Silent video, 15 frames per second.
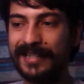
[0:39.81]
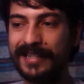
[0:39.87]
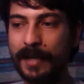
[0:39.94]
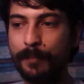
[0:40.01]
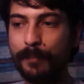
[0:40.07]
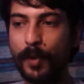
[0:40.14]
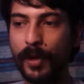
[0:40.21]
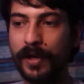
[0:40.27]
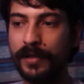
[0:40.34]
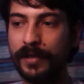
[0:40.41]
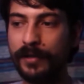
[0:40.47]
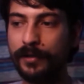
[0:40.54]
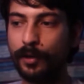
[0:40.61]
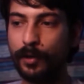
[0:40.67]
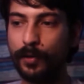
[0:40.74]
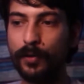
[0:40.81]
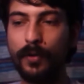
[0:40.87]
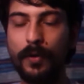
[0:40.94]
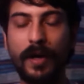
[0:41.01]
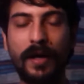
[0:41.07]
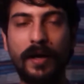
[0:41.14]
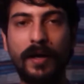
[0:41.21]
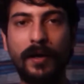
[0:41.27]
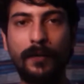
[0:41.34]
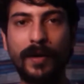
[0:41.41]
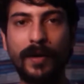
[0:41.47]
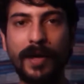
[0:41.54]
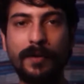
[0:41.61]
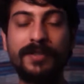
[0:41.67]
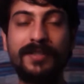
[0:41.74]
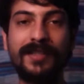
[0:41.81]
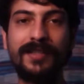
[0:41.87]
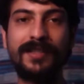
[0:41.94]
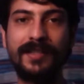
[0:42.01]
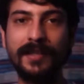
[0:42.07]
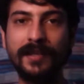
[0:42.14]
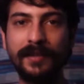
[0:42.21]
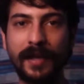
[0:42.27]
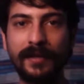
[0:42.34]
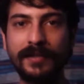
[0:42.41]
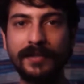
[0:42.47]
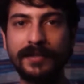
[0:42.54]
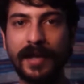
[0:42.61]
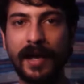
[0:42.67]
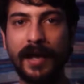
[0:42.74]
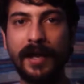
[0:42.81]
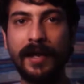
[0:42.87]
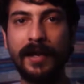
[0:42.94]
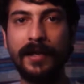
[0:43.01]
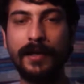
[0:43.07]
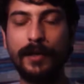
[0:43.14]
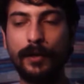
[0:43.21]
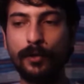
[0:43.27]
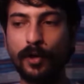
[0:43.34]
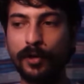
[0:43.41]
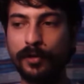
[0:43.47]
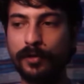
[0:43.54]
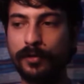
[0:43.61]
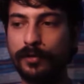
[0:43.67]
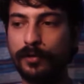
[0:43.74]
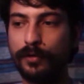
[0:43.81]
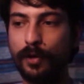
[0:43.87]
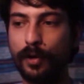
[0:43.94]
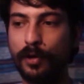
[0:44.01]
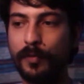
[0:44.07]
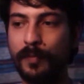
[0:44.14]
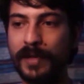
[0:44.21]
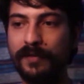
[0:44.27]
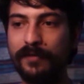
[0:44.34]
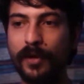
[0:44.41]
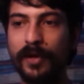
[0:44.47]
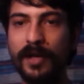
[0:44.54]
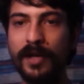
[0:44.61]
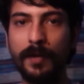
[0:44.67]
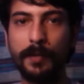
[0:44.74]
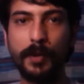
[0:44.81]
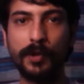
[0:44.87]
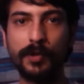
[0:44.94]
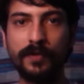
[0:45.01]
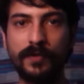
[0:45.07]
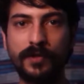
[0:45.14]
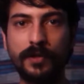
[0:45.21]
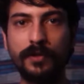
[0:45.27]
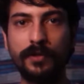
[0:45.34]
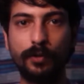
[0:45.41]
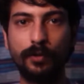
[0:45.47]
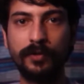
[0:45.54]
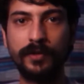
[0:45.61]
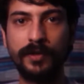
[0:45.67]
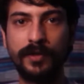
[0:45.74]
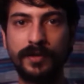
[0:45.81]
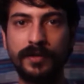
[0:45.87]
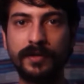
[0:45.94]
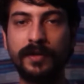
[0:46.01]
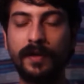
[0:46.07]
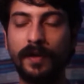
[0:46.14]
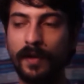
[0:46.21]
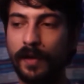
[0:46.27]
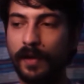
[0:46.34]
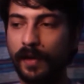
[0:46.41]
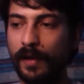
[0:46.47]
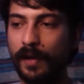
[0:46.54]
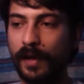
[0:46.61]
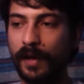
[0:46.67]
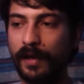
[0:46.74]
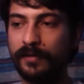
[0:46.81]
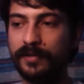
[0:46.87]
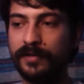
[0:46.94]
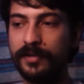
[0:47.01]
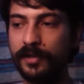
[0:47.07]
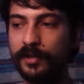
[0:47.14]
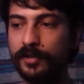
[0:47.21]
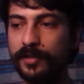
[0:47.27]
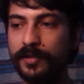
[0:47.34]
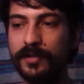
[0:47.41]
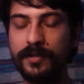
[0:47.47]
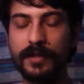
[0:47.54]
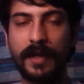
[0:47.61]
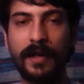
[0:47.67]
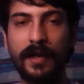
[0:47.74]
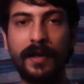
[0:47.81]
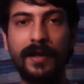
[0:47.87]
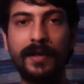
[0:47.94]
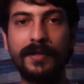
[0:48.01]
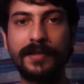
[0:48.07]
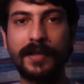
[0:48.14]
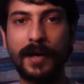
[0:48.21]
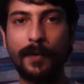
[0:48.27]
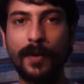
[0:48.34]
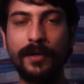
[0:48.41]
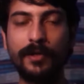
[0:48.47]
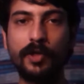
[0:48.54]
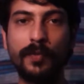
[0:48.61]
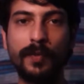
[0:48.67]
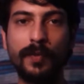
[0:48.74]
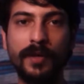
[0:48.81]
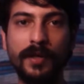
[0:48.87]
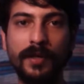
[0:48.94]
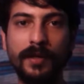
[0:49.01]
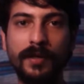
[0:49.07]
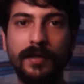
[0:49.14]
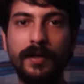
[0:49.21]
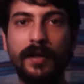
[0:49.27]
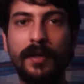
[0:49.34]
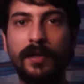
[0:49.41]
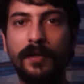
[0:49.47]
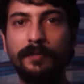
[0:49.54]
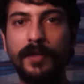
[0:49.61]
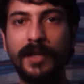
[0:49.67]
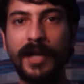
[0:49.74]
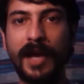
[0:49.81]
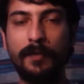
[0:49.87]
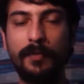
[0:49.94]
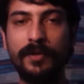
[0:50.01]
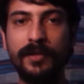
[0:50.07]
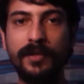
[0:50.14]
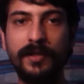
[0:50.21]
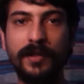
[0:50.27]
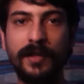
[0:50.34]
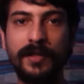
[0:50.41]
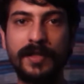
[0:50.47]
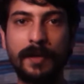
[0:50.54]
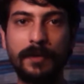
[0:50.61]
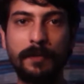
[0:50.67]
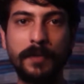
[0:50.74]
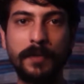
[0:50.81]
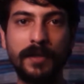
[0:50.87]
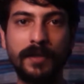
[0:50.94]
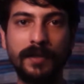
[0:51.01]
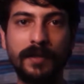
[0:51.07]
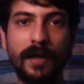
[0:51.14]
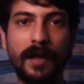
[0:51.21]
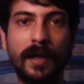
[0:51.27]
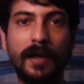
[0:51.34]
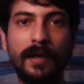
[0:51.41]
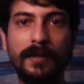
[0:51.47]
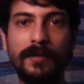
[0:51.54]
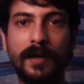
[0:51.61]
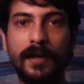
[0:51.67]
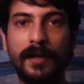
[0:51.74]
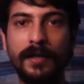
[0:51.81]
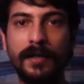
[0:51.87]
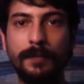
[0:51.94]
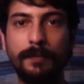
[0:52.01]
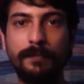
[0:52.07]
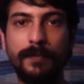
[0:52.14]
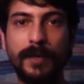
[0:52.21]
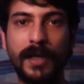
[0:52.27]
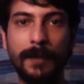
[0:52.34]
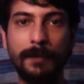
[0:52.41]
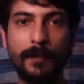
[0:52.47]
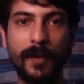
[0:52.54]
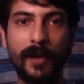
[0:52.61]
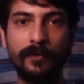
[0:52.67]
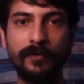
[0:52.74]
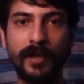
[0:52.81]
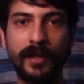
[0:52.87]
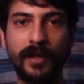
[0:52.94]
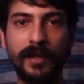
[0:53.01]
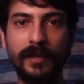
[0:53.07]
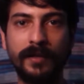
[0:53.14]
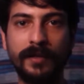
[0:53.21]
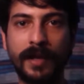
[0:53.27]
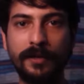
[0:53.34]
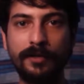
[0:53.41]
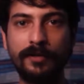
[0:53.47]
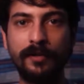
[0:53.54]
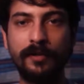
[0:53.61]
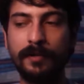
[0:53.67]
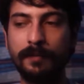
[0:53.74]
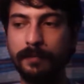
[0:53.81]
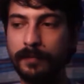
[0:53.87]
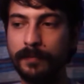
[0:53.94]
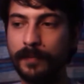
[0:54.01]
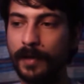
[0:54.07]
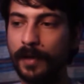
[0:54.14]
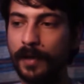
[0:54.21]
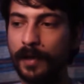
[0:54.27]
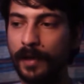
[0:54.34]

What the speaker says: At some point, though, when I was 16, that is, I could no longer play for India because of certain rules and restrictions. I went to Germany. They happily accepted me, and I became a part of their national team.